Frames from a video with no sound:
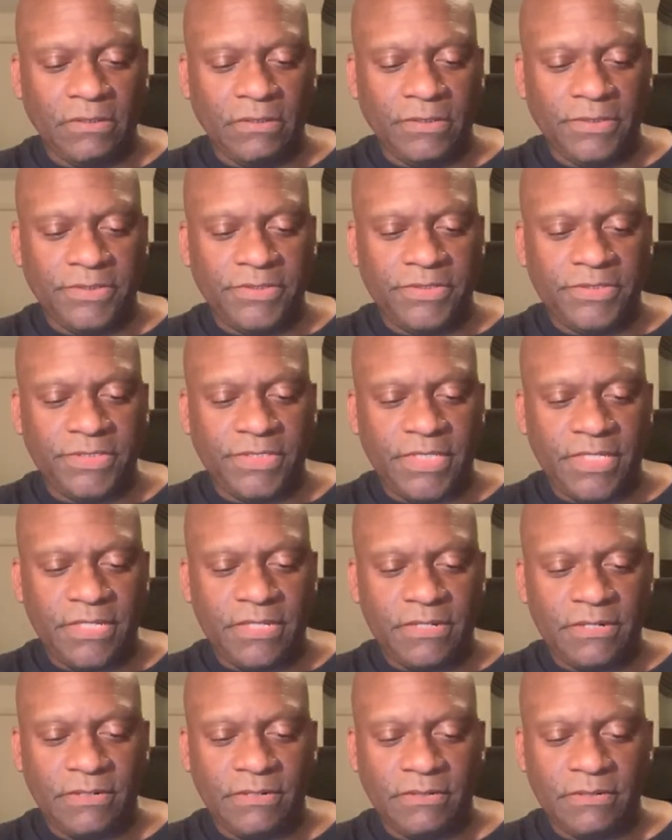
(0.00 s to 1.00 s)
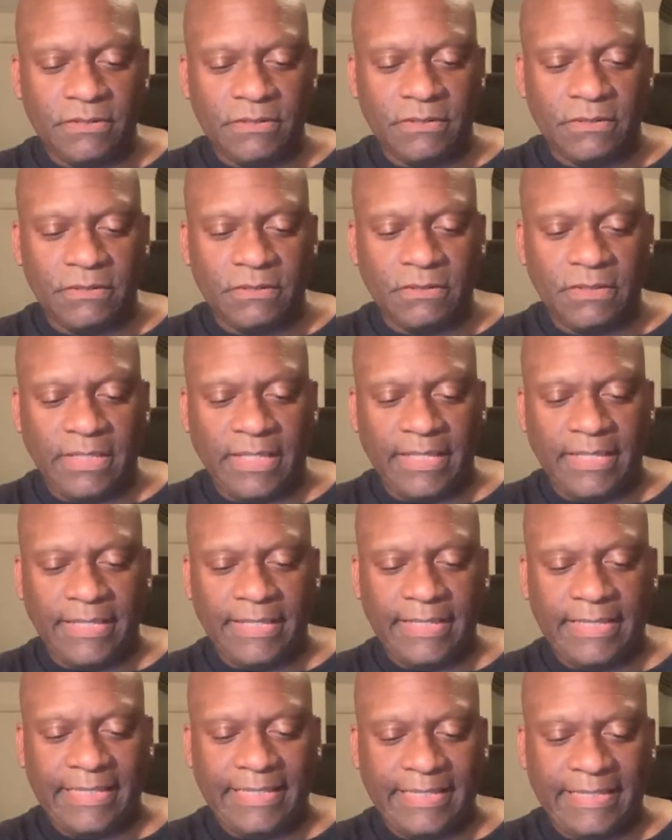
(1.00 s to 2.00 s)
let's see here.
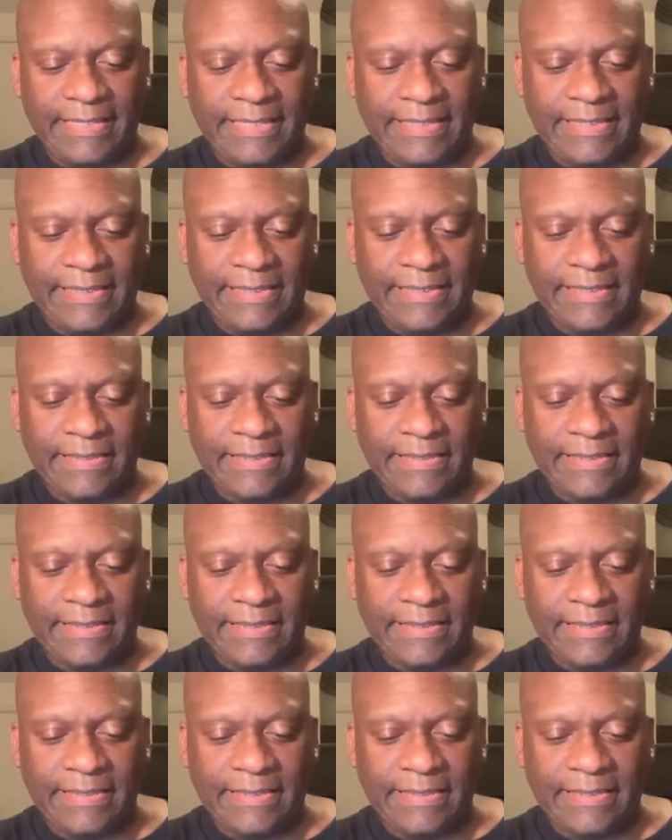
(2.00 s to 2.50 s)
Uh,